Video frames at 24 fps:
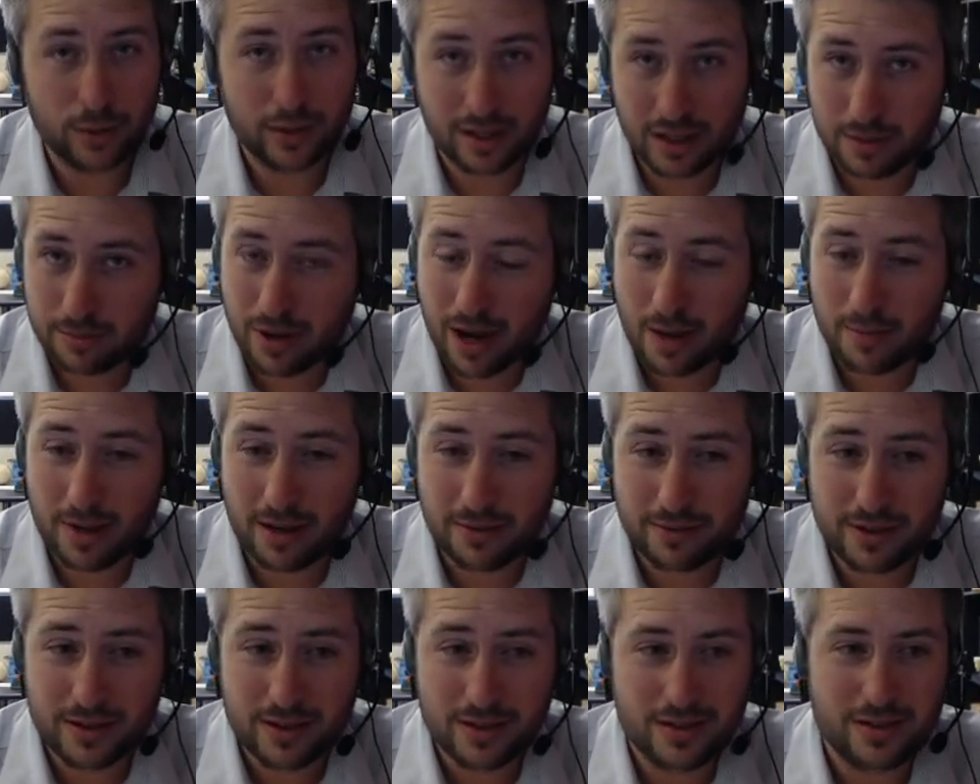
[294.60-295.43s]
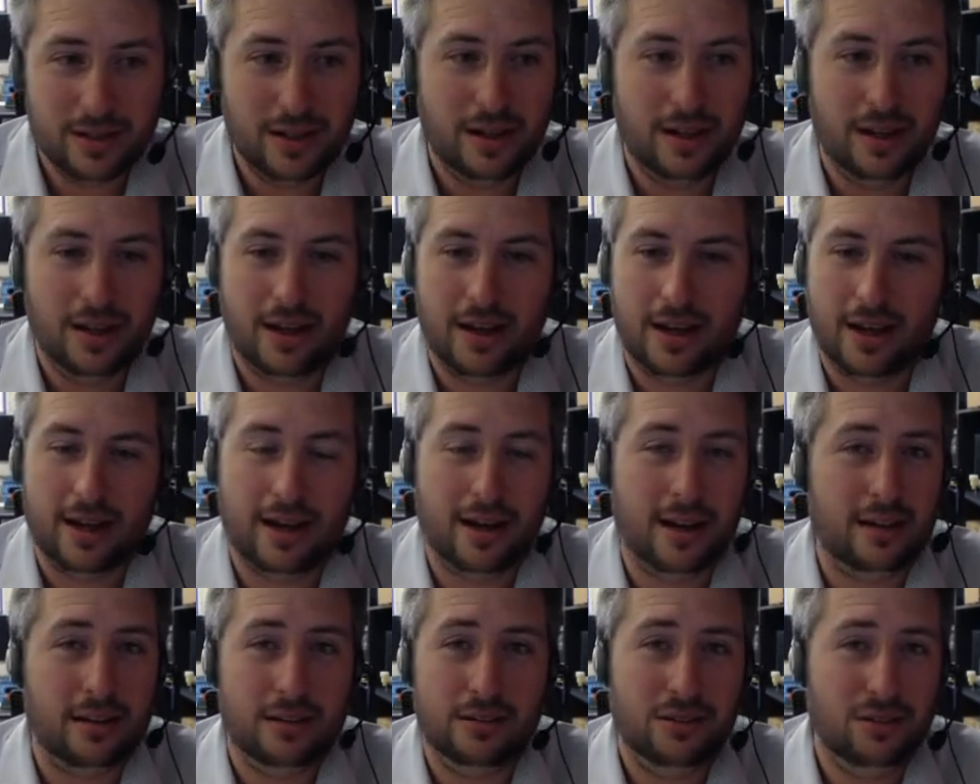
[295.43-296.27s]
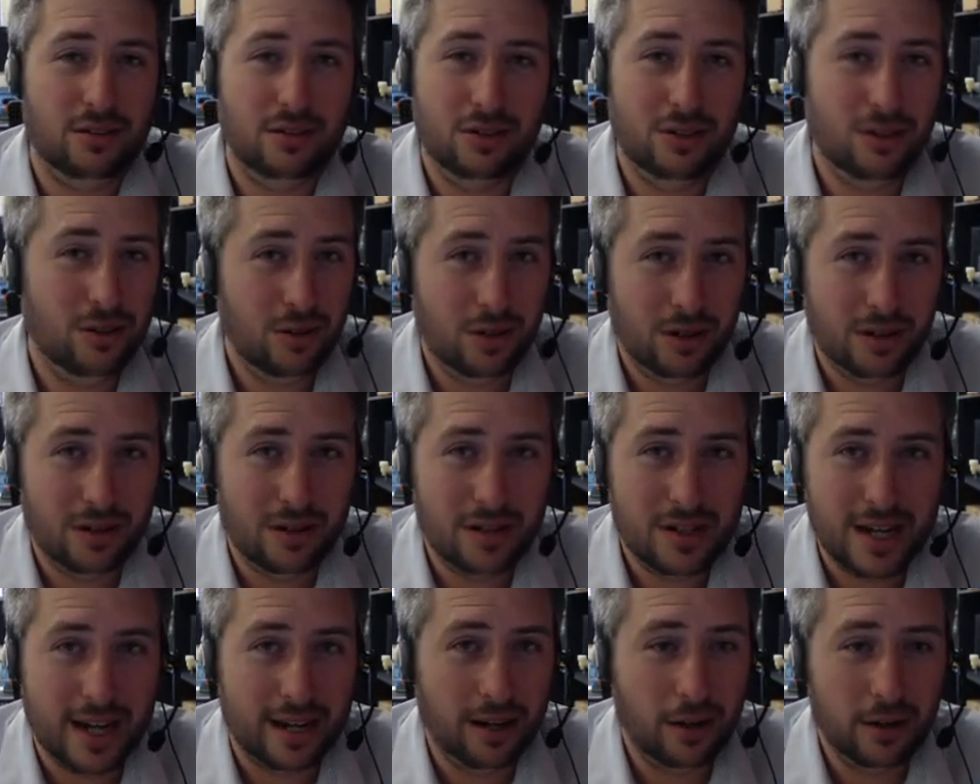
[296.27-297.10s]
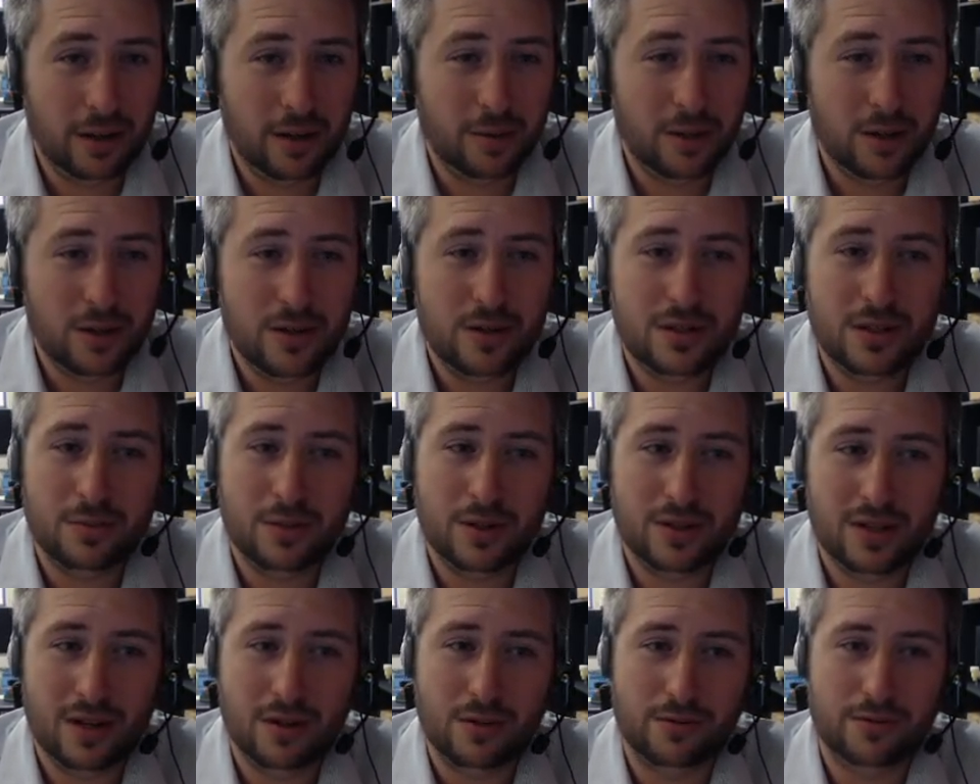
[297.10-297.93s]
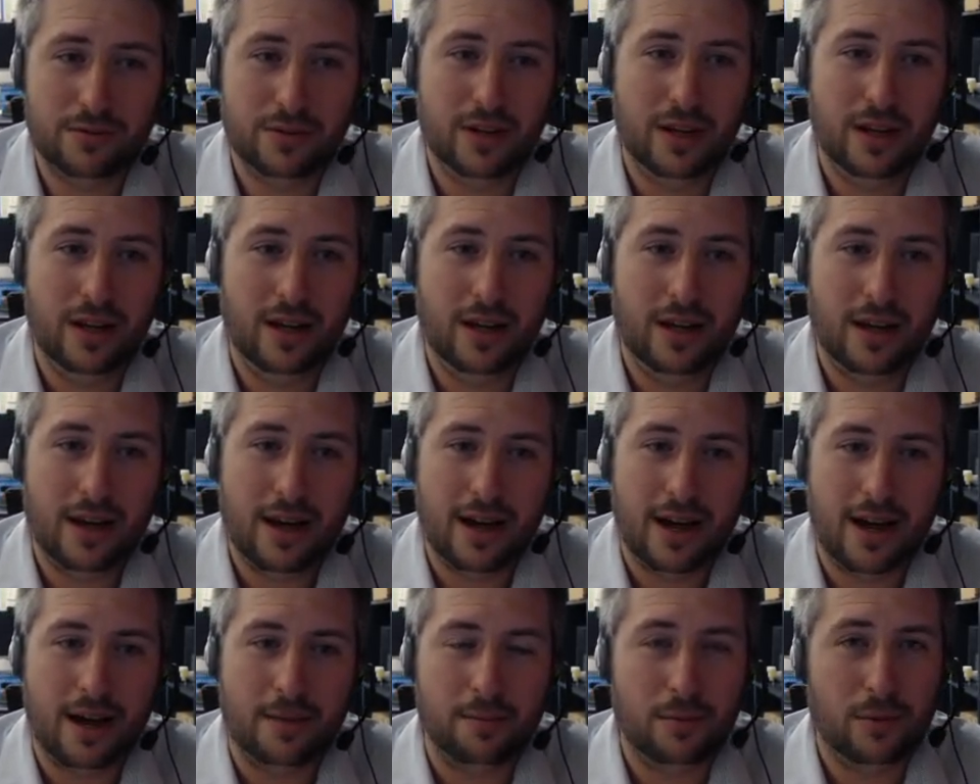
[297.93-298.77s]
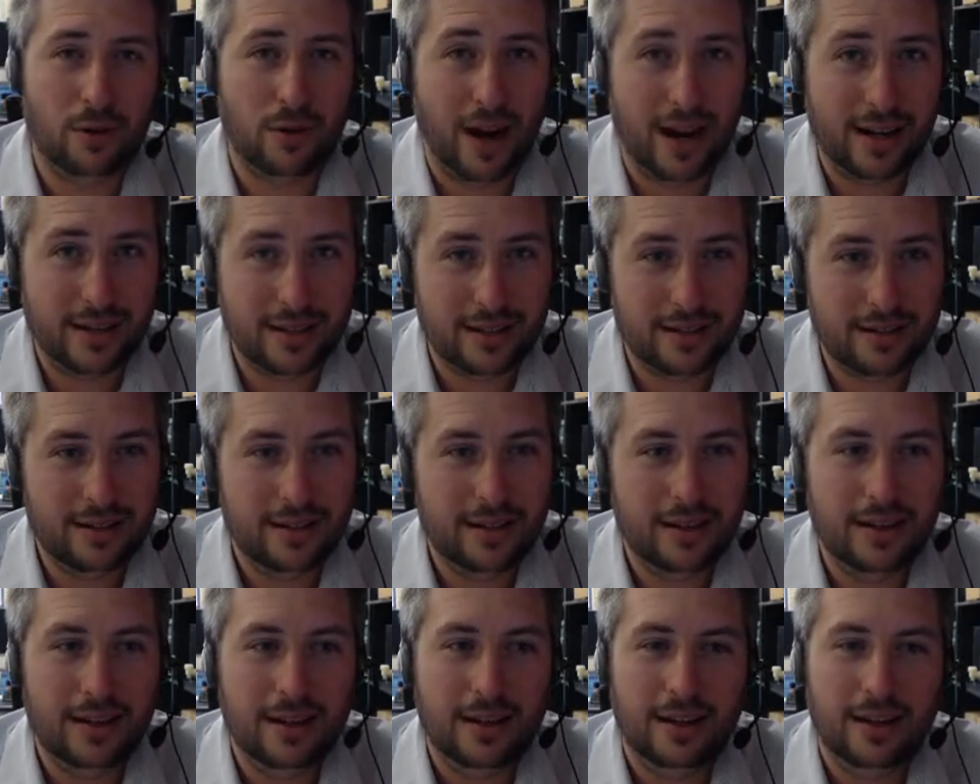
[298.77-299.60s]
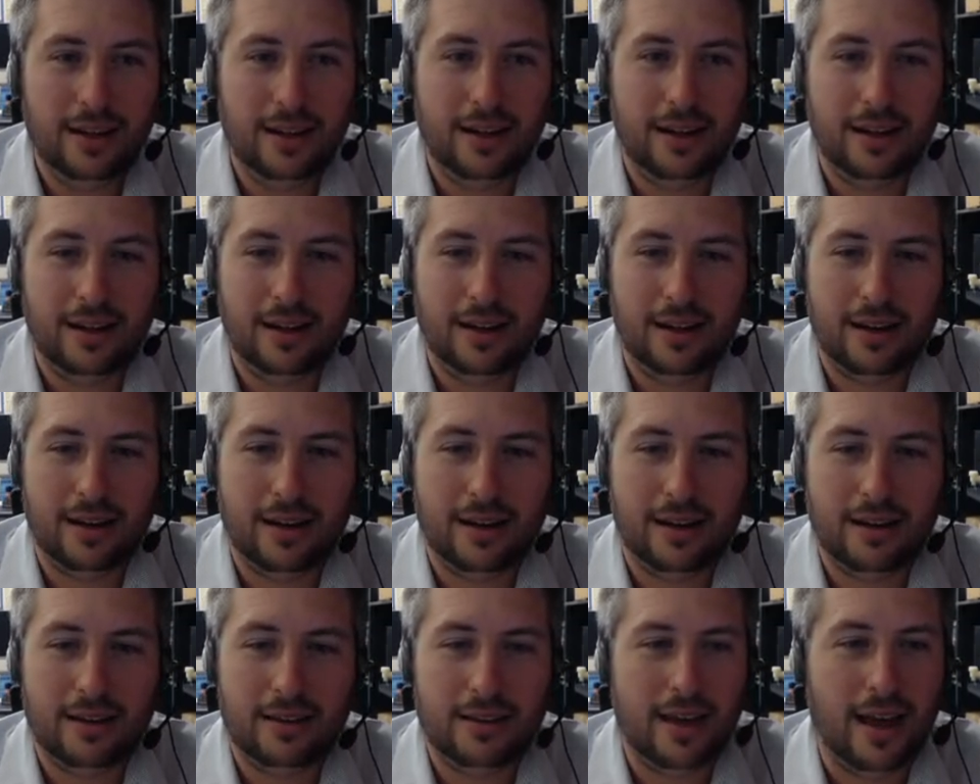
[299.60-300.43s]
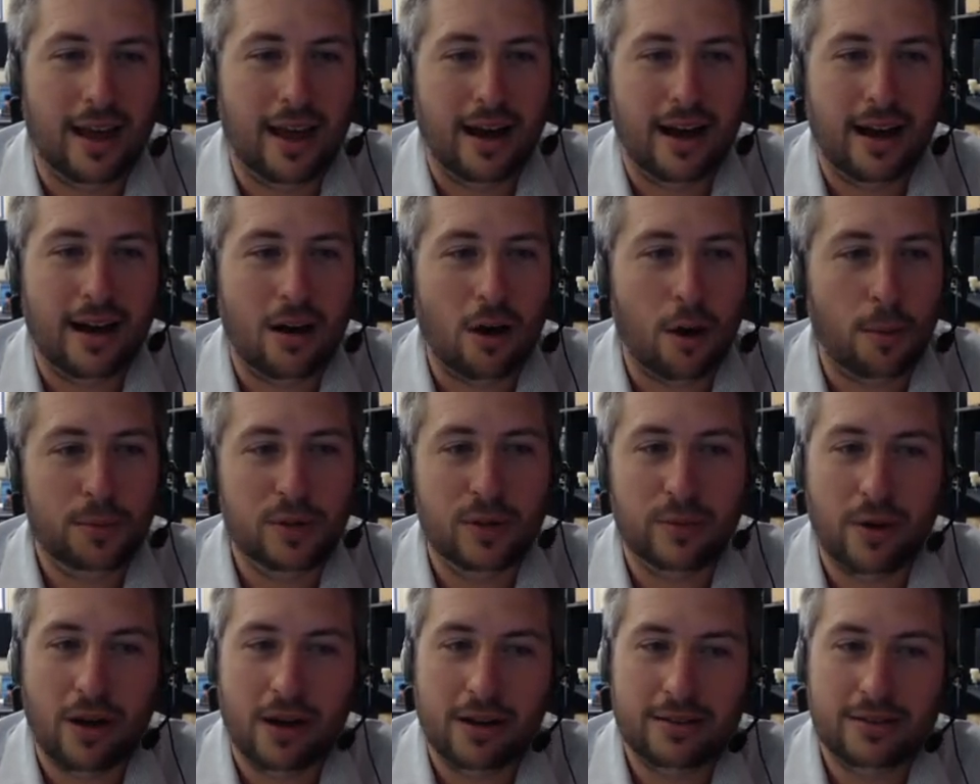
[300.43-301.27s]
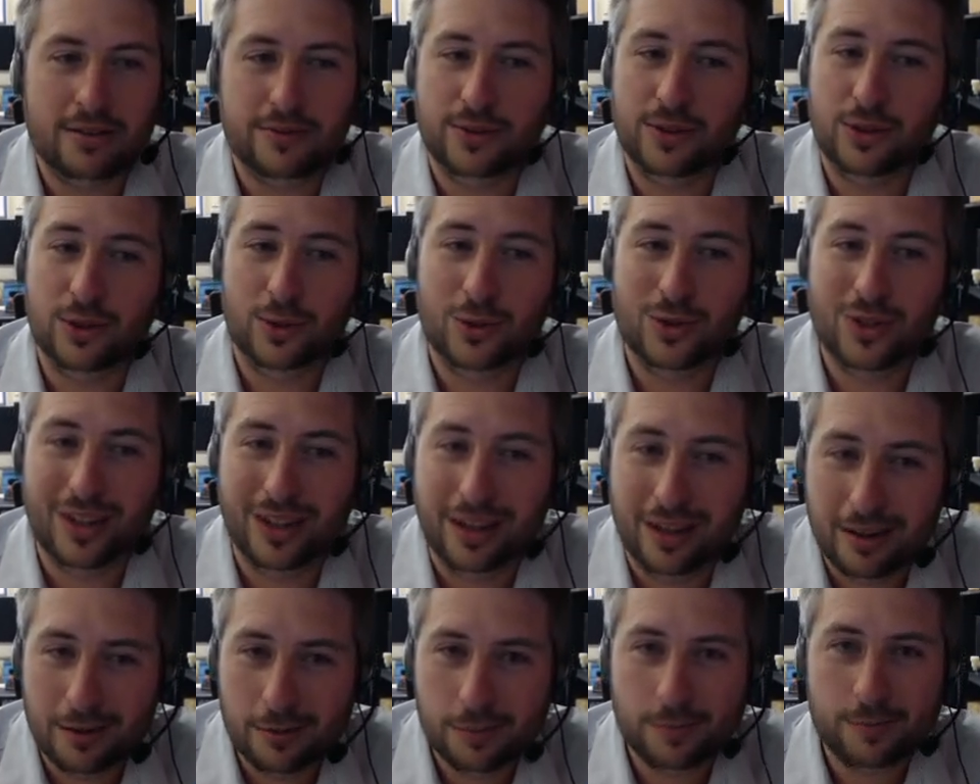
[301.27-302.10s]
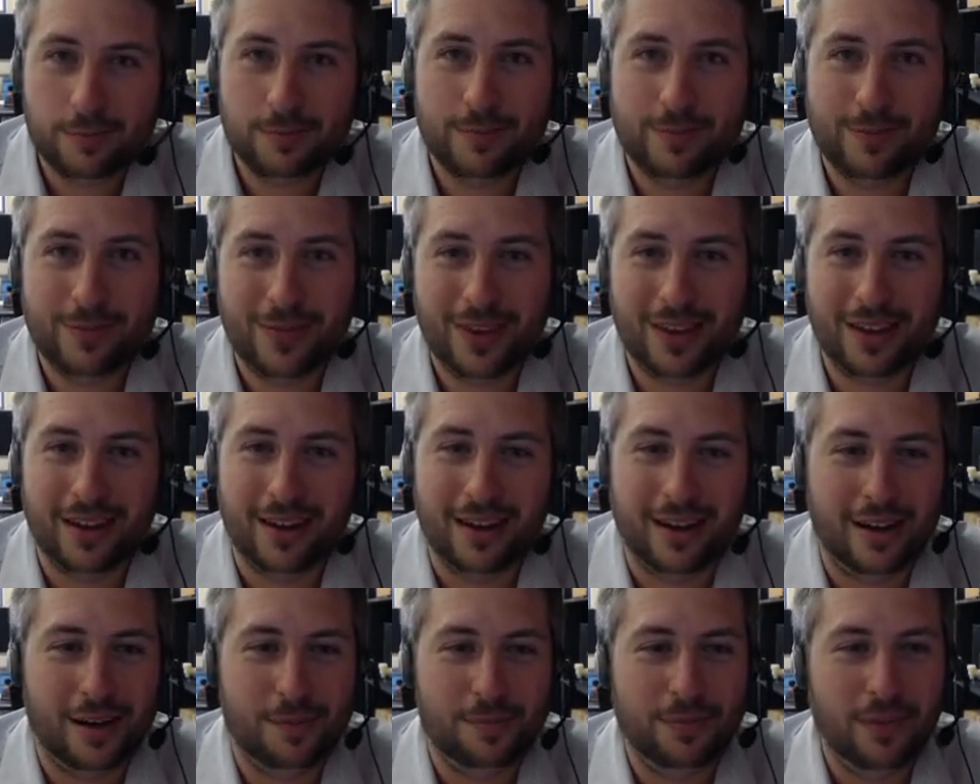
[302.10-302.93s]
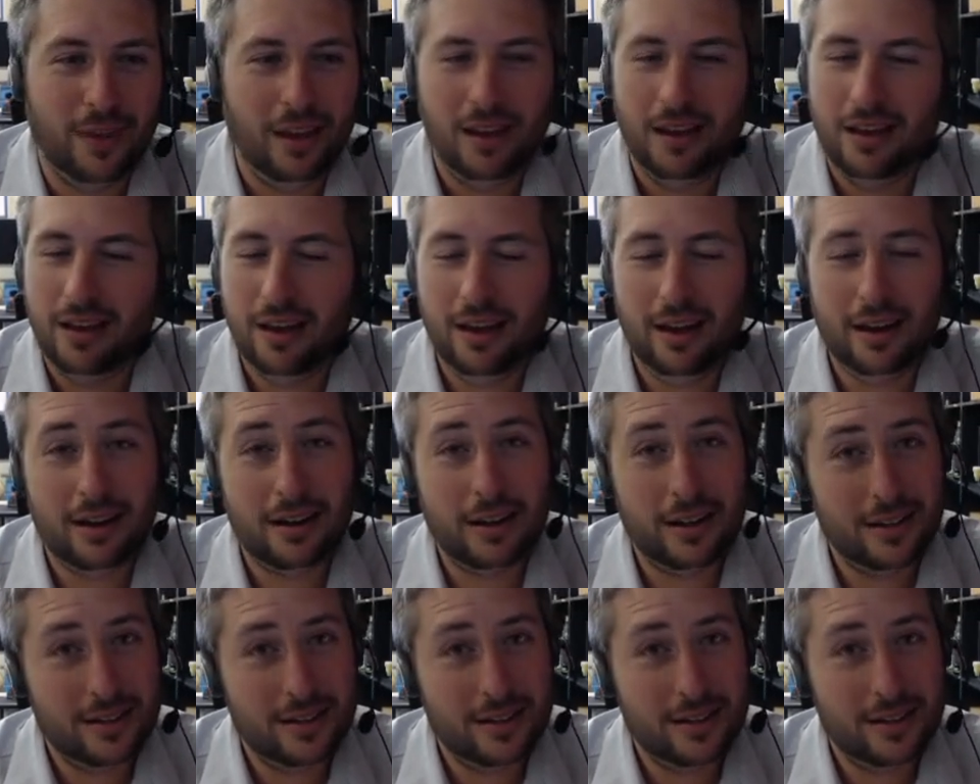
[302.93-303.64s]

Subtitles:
PyMedPhys. You can download them and use them yourself. Granted, they are optimized for use here. And I'd